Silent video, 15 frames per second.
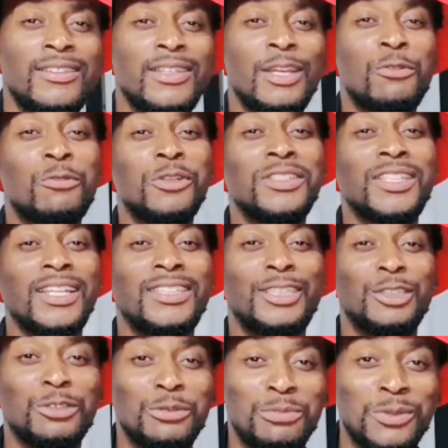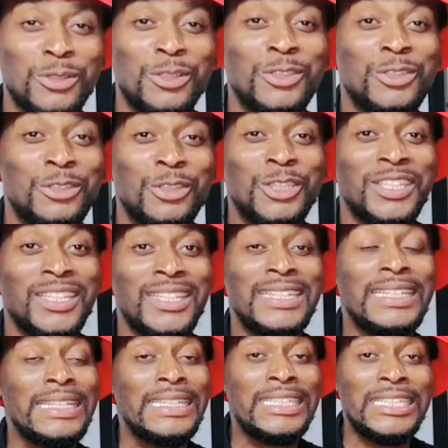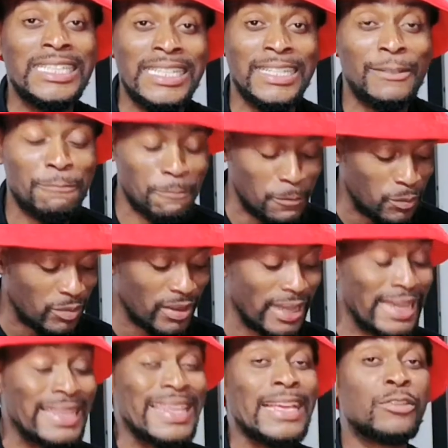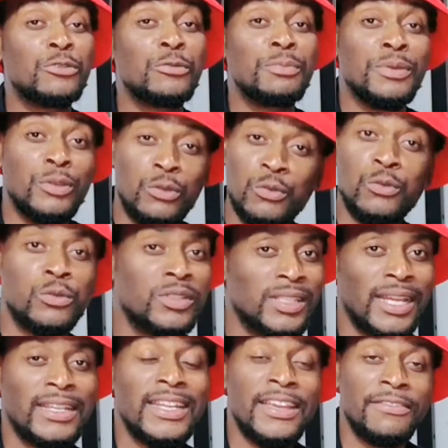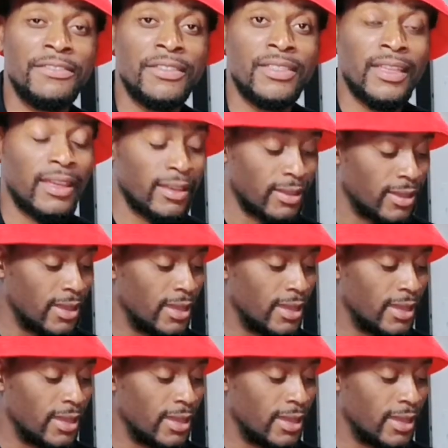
They won't touch you because you didn't initiate. It has to be you who start everything.